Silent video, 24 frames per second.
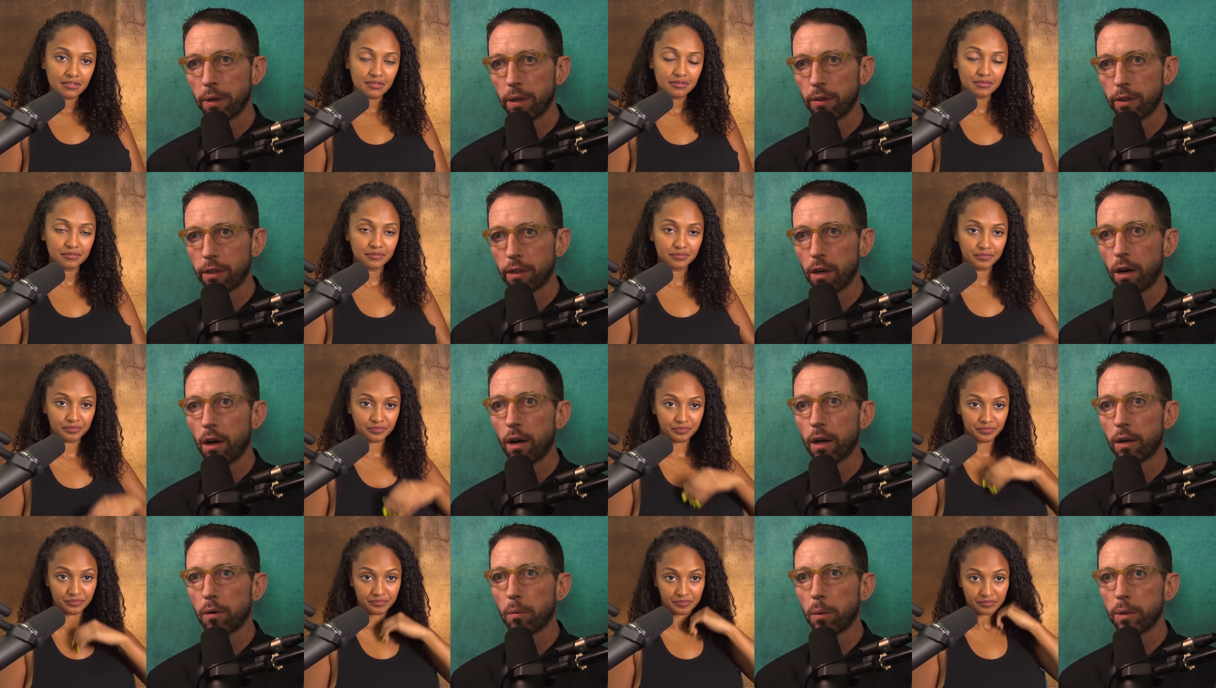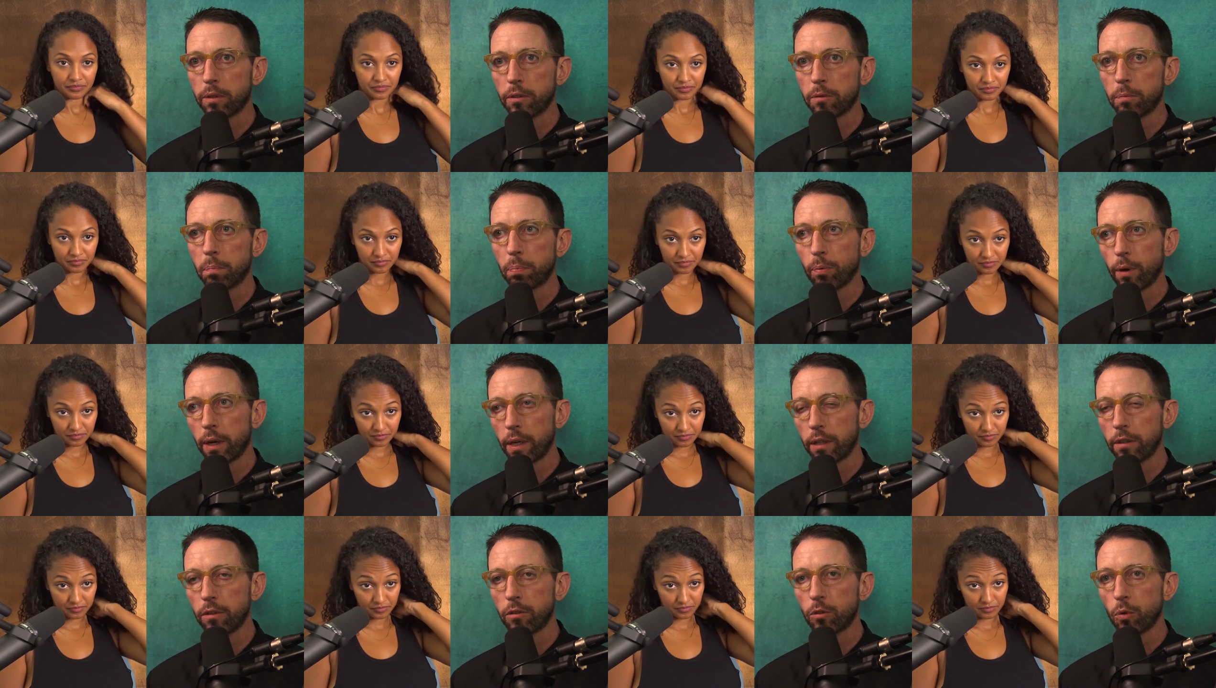Speaker 1: into the talk, which is
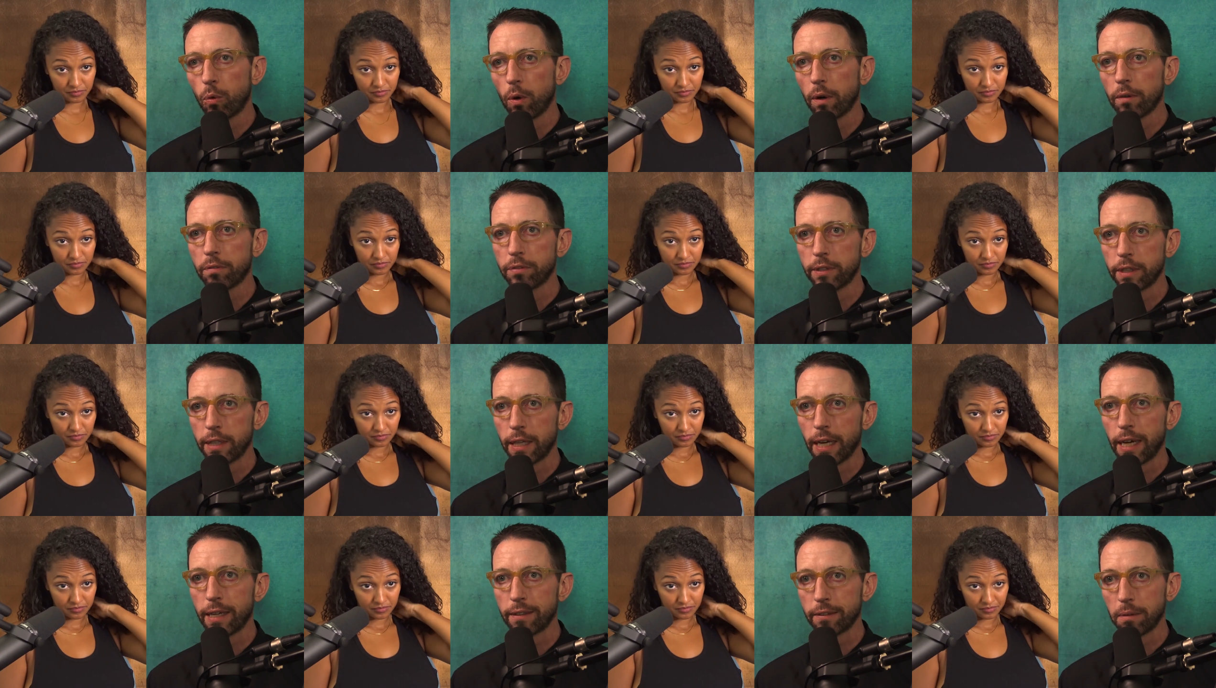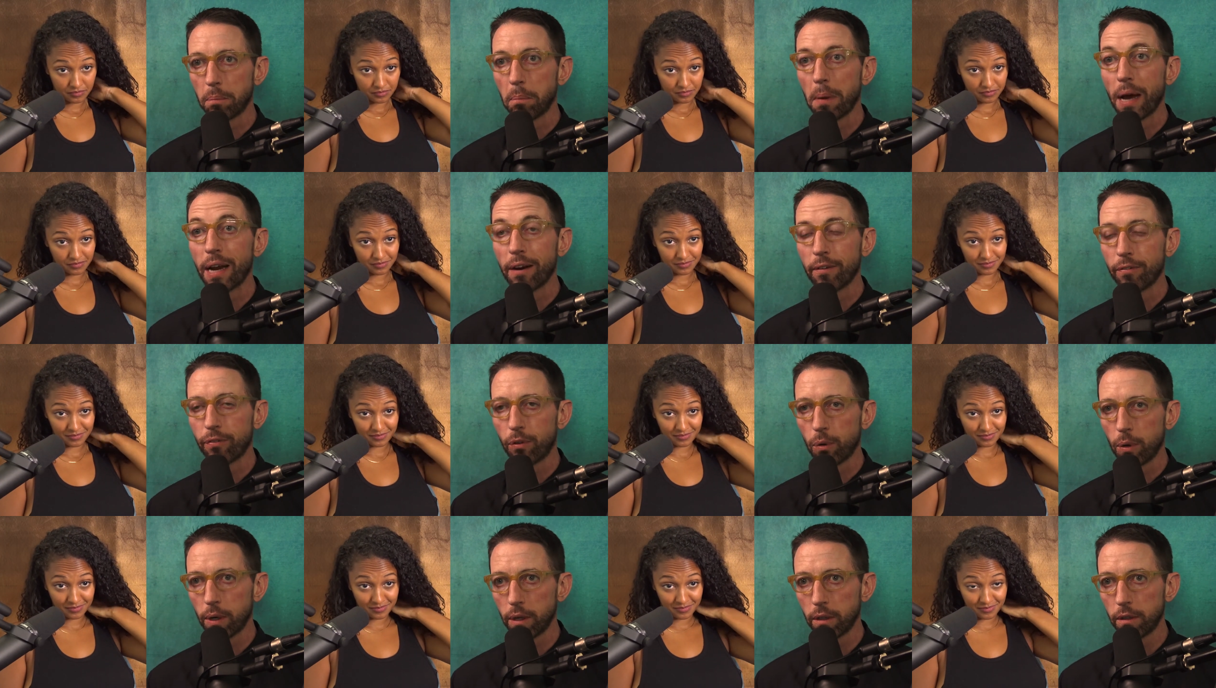bring dwarfs in as a
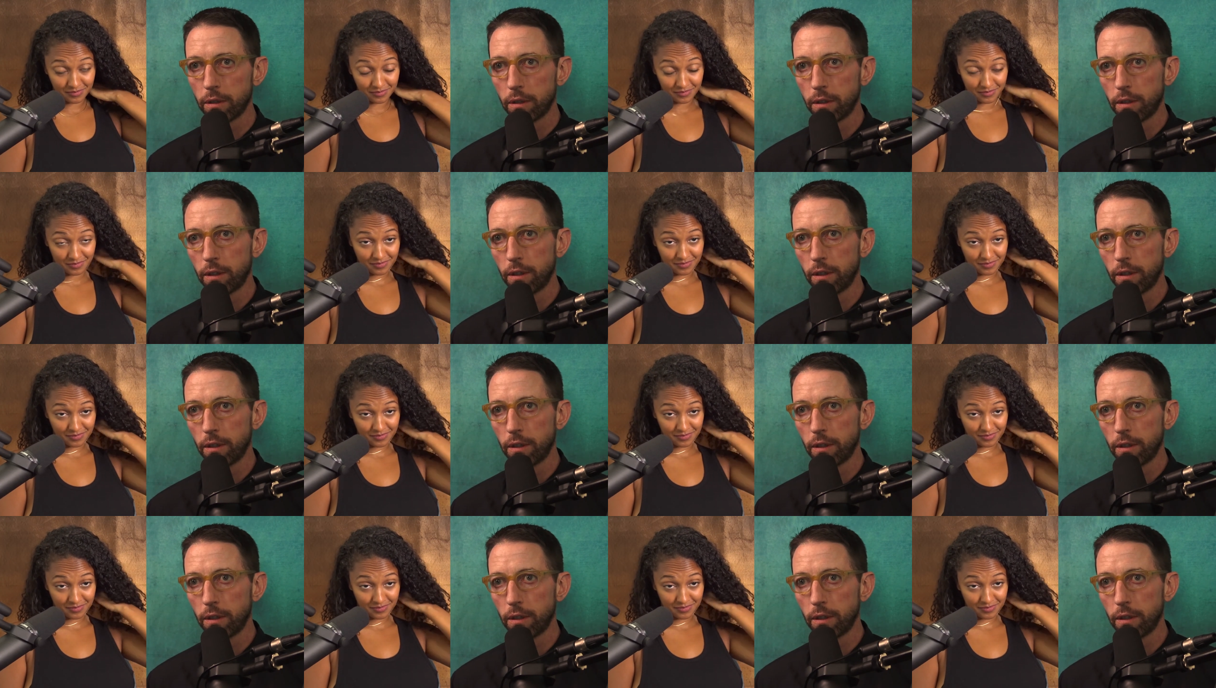metaphor?